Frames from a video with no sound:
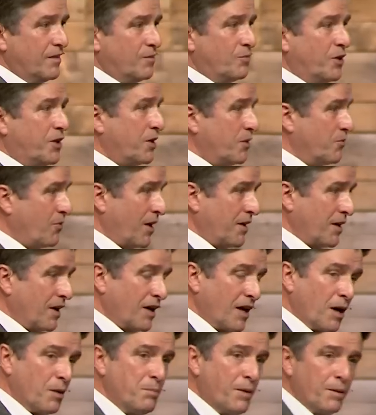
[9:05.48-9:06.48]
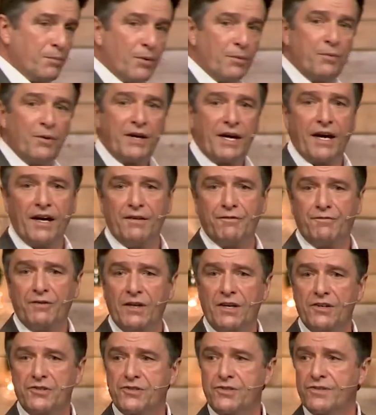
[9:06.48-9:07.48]
We can run a little bit, but we can't
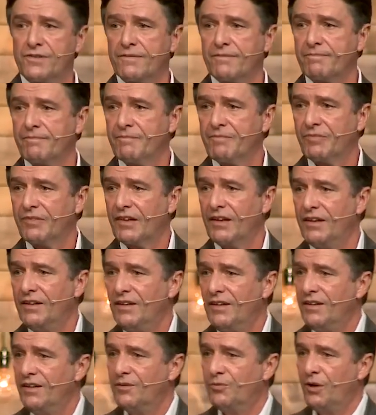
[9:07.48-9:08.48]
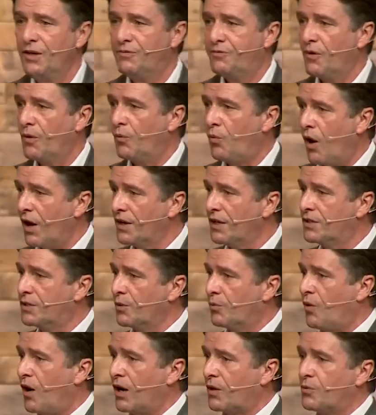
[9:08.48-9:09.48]
finish. We've wanted
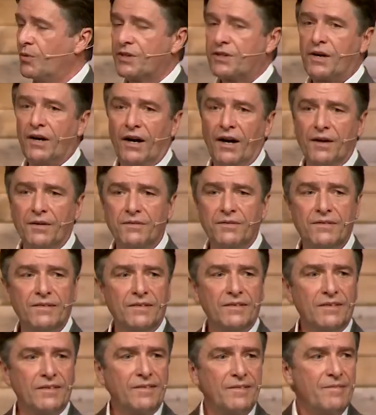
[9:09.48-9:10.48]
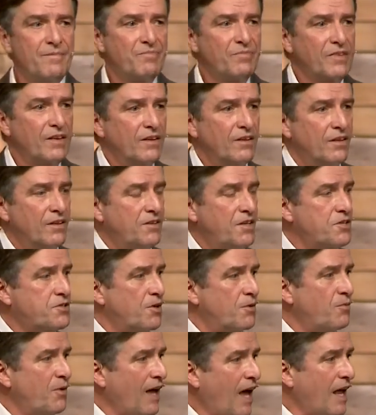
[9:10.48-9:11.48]
to walk with God. These
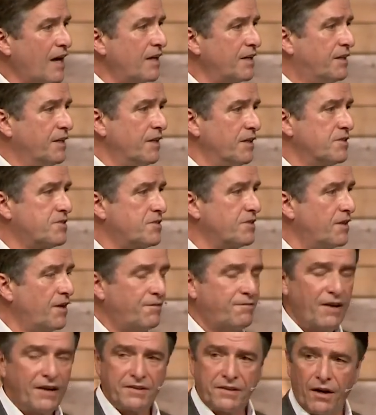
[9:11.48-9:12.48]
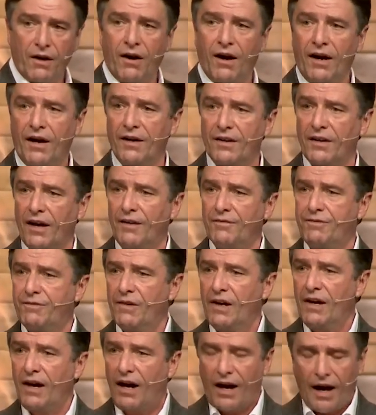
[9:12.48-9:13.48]
are realities that have hit the heart. I've,
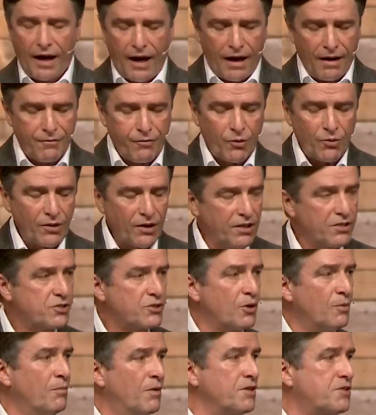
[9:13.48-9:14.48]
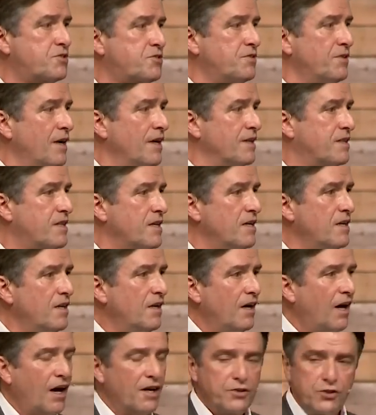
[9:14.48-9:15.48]
I have only so much strength.
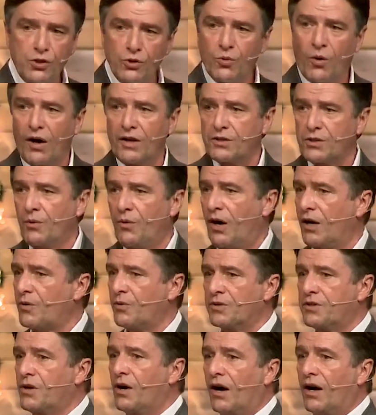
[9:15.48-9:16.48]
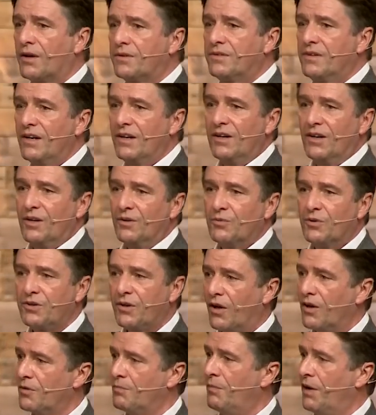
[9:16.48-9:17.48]
I do want to walk with God with
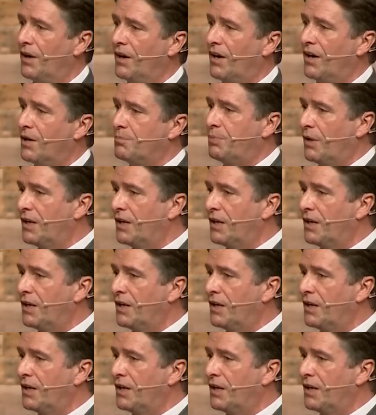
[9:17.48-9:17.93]
all of my heart.